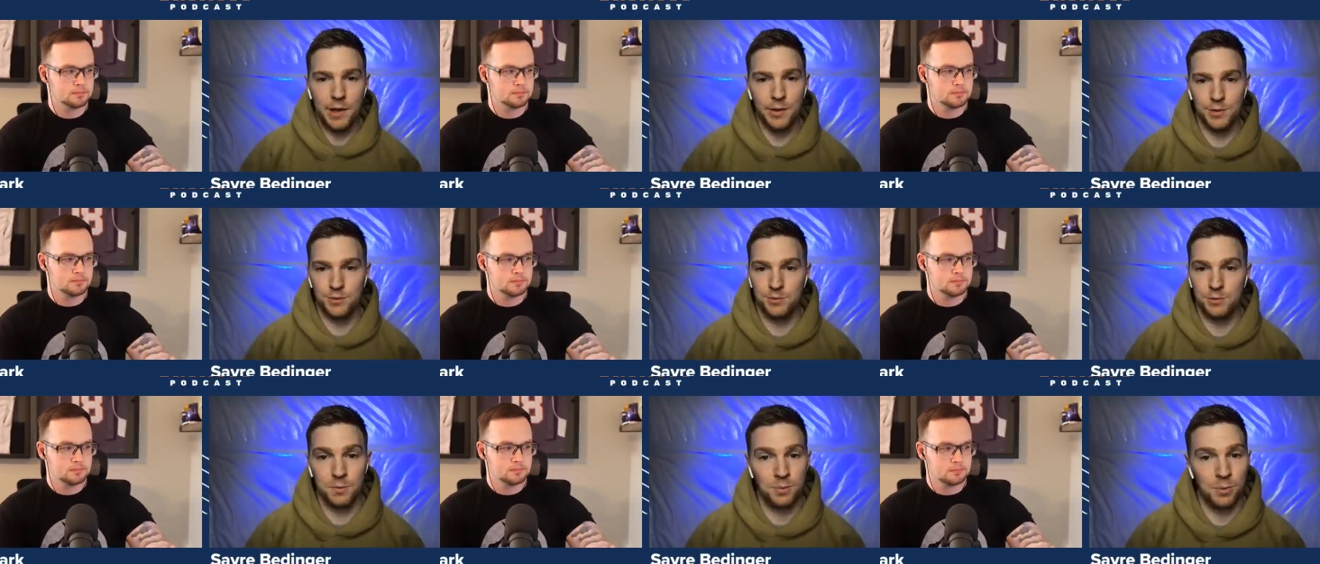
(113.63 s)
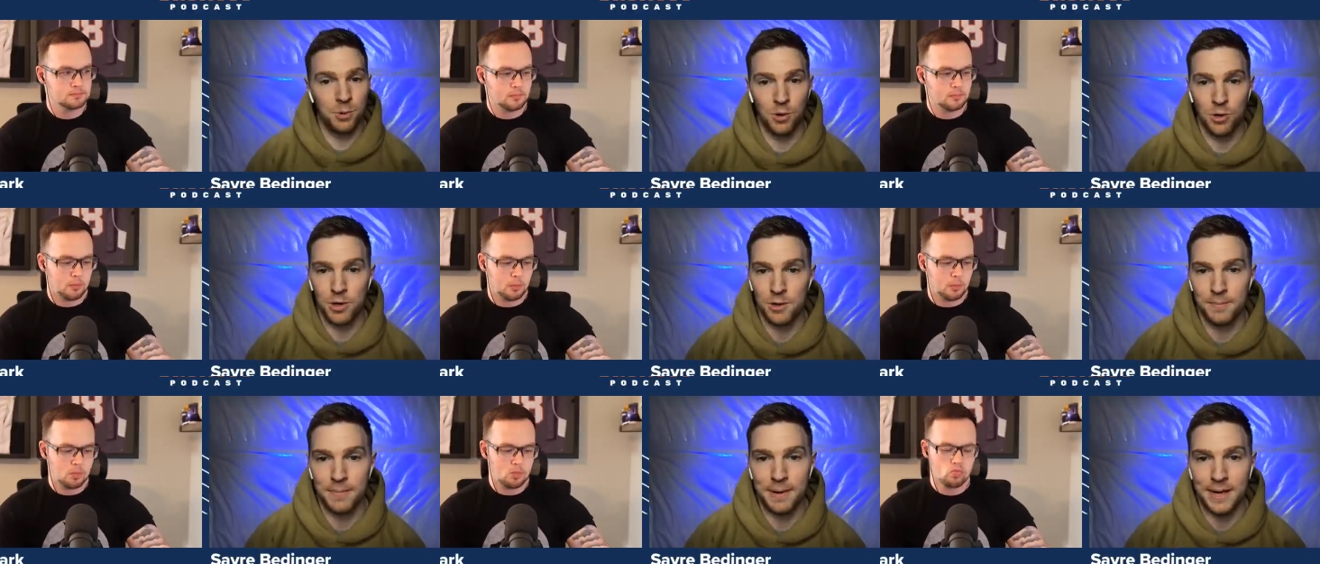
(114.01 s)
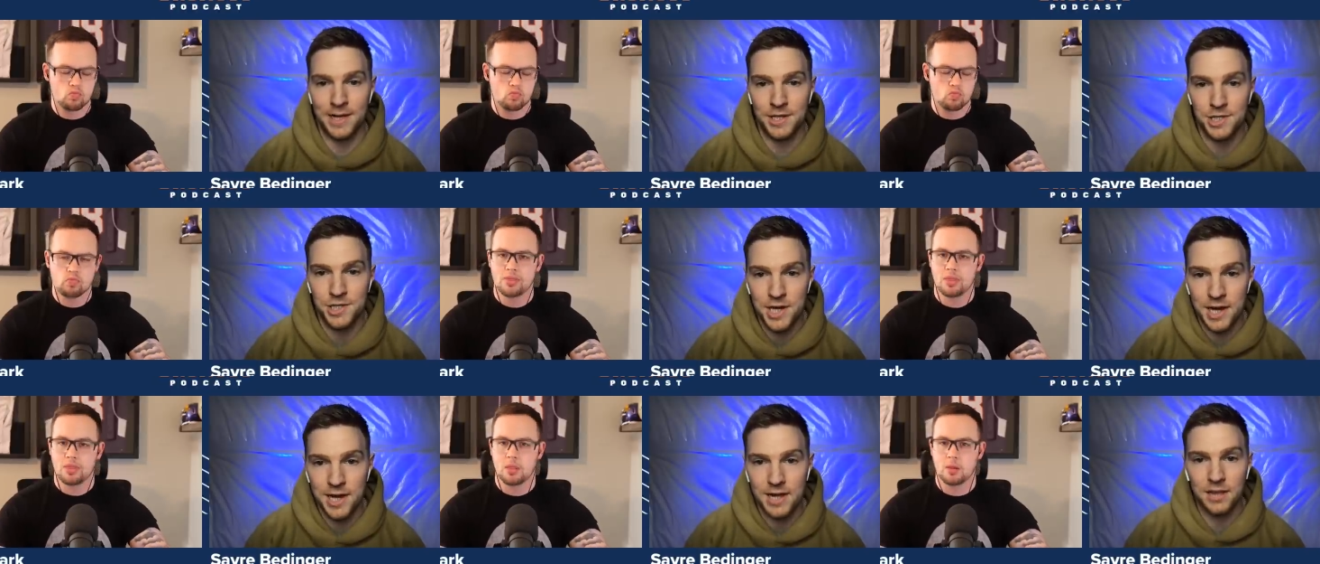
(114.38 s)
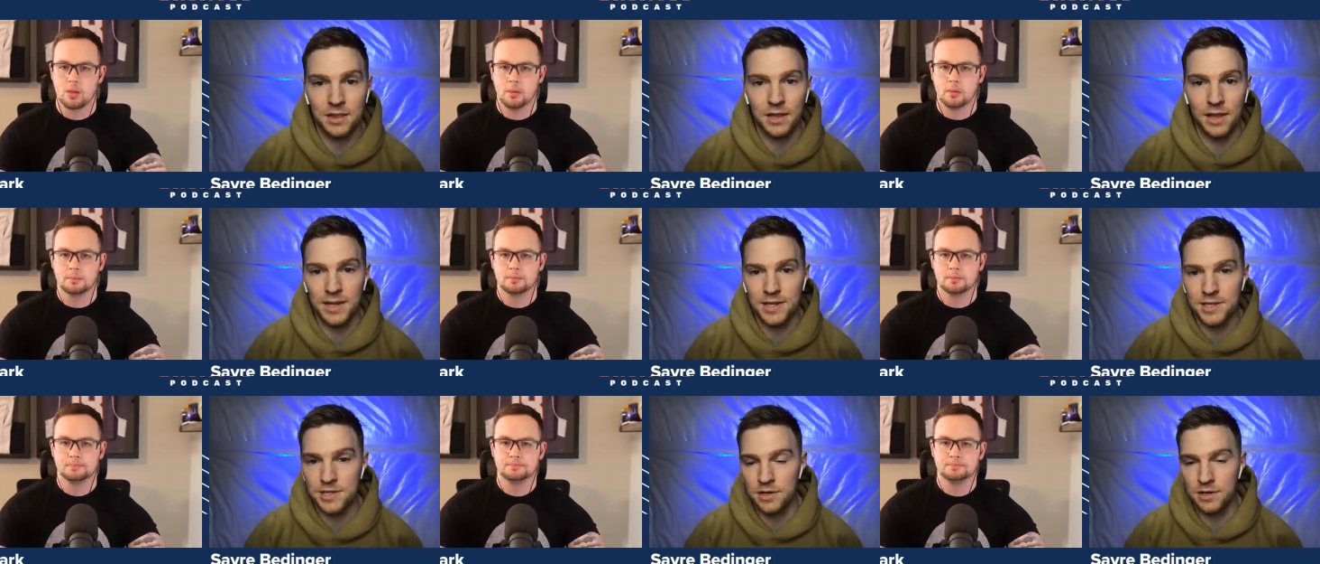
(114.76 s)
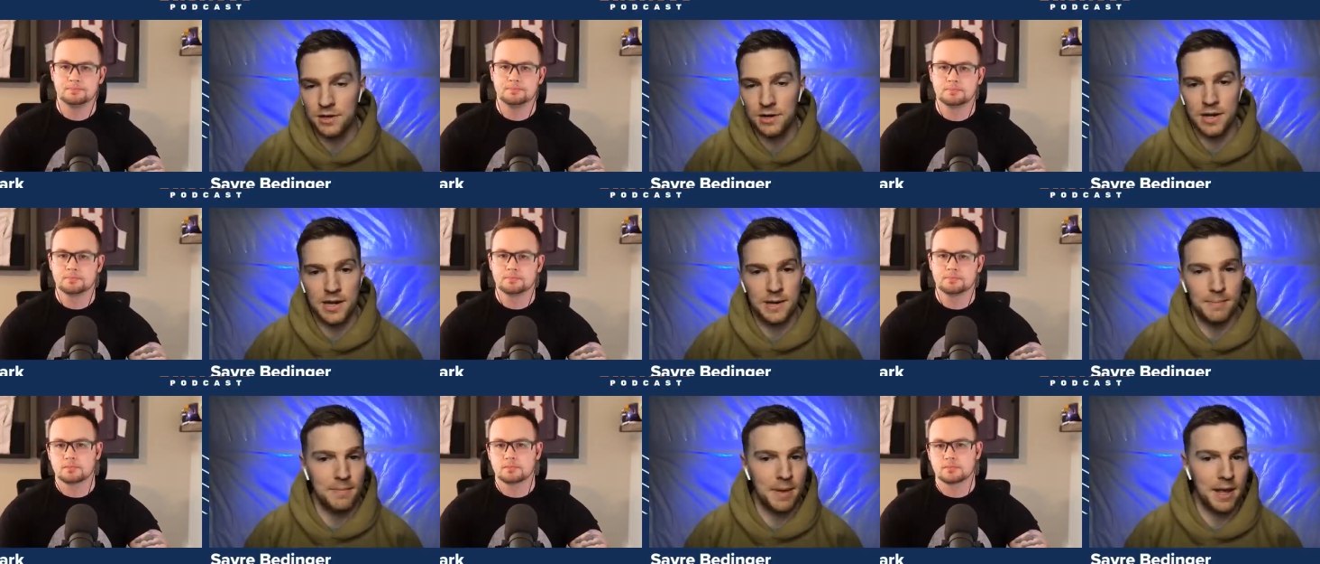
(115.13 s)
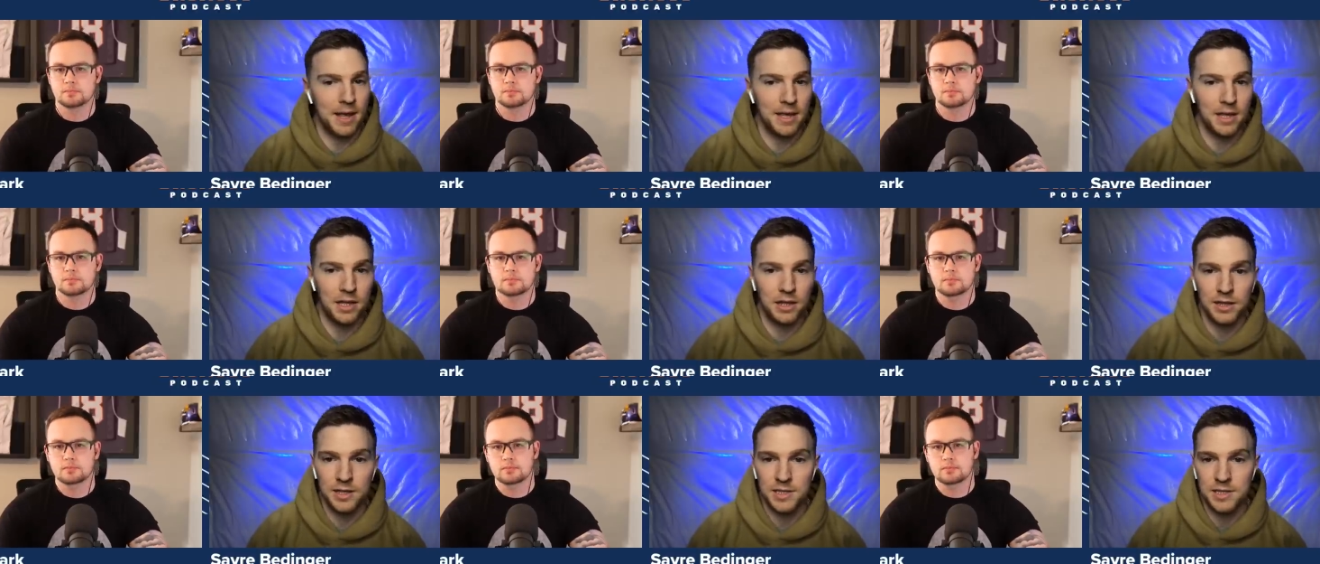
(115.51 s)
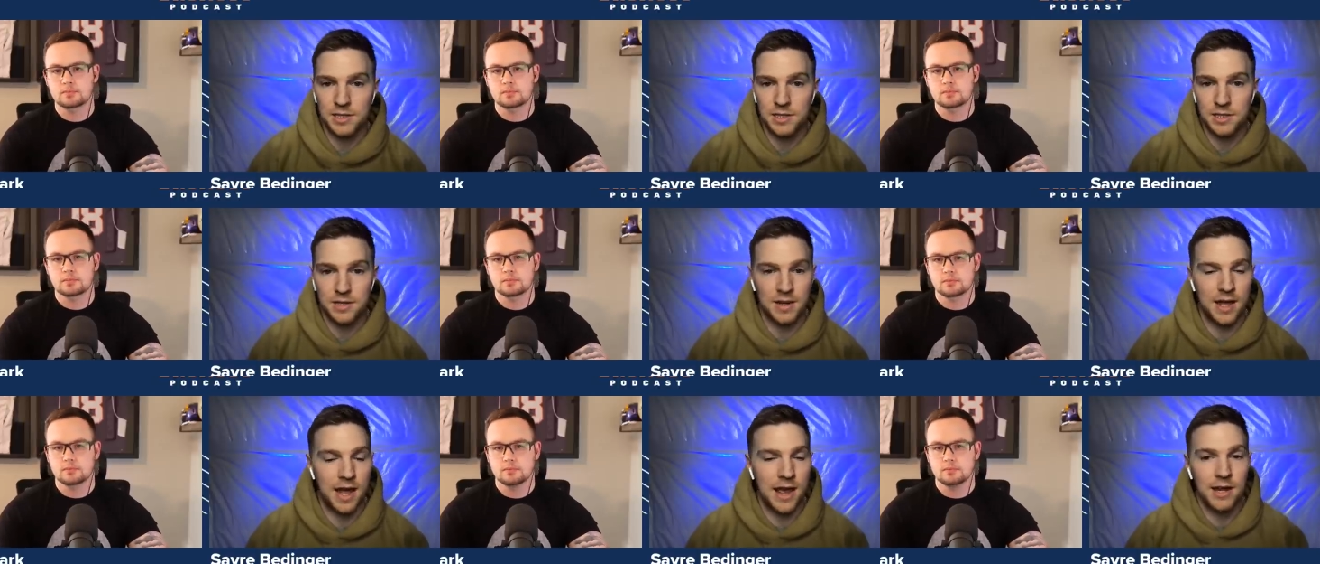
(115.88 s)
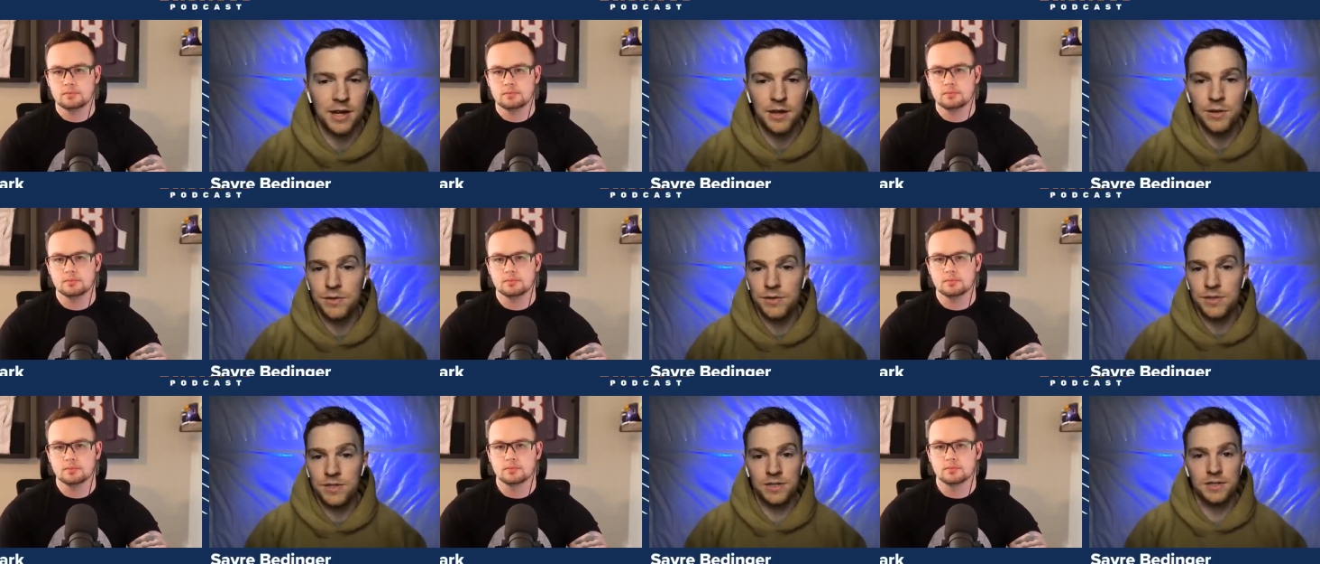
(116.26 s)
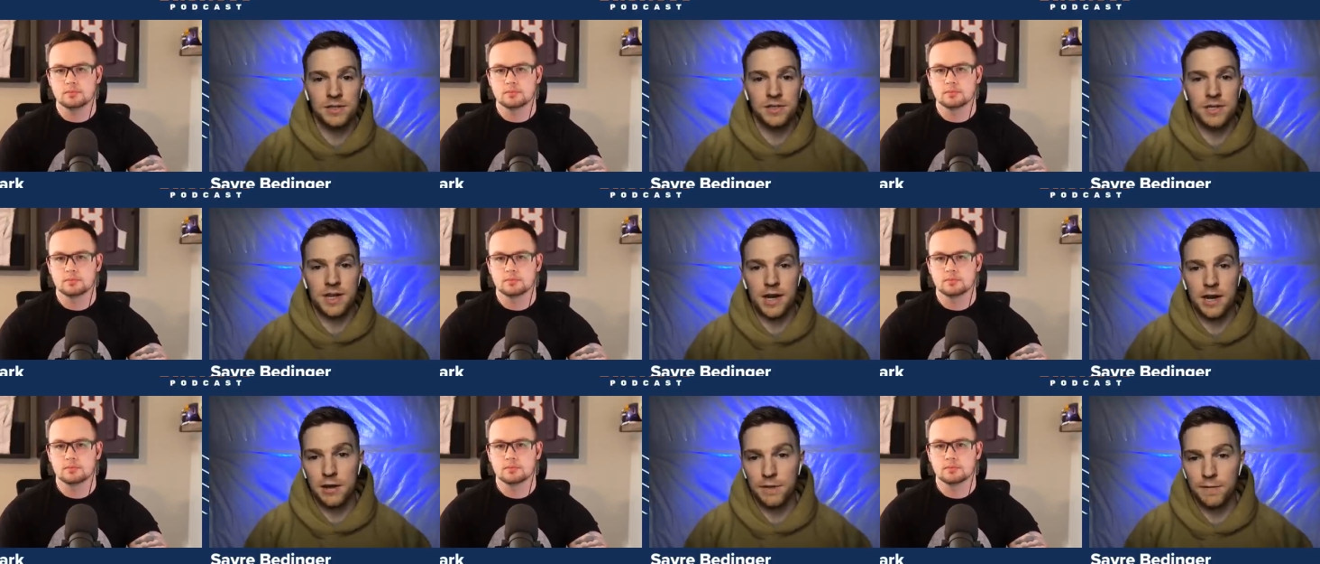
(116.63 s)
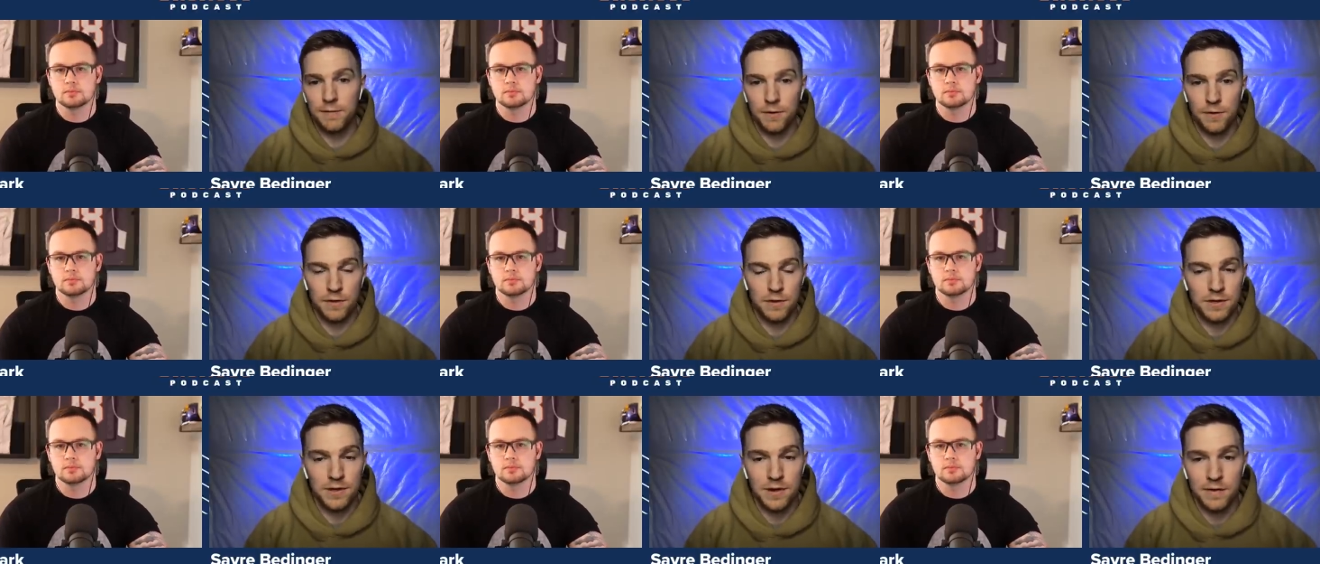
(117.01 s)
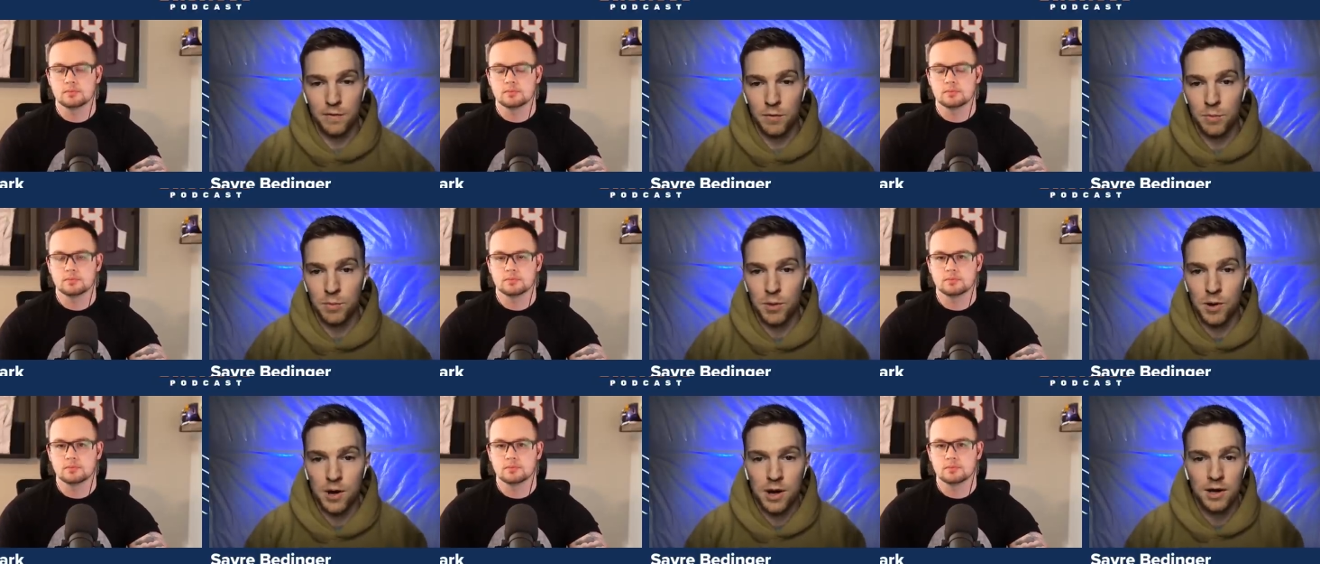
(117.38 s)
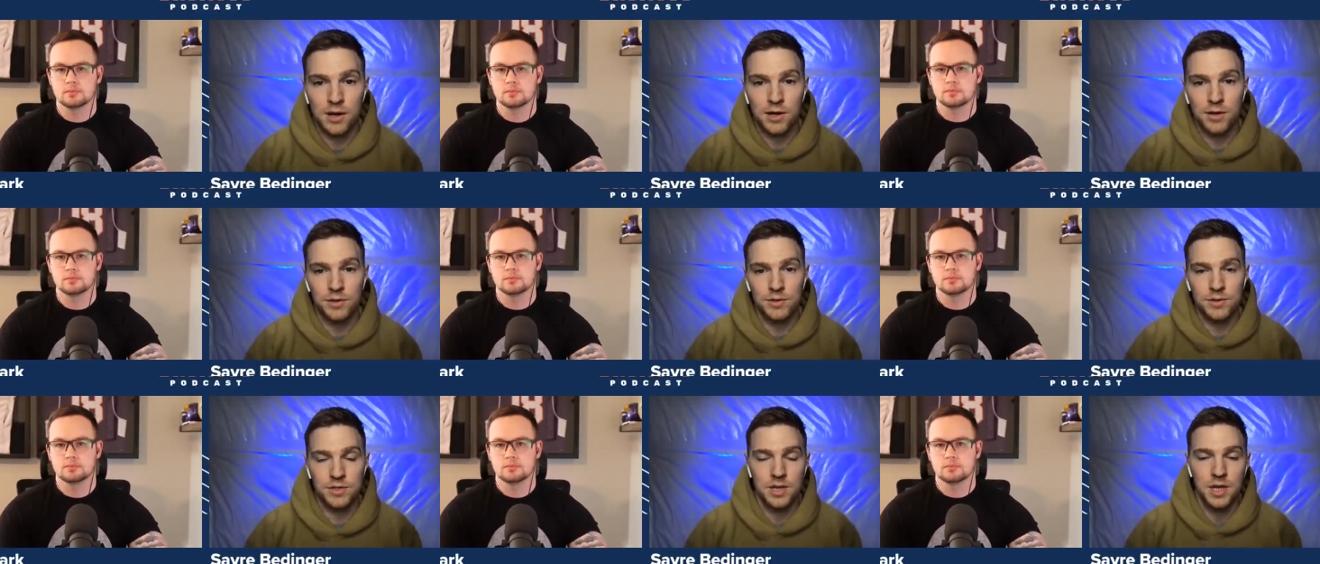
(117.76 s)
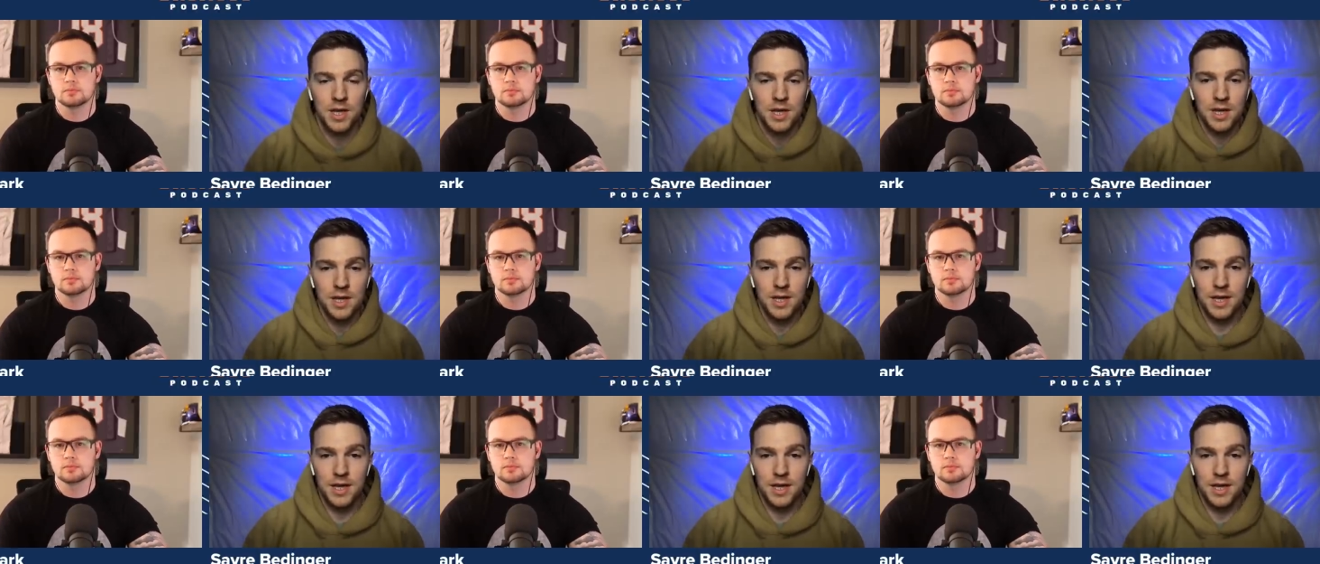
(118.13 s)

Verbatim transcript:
Speaker 1: it was reported by Jay Glazer and Mike Klis, the Nine News insider for the Denver Broncos,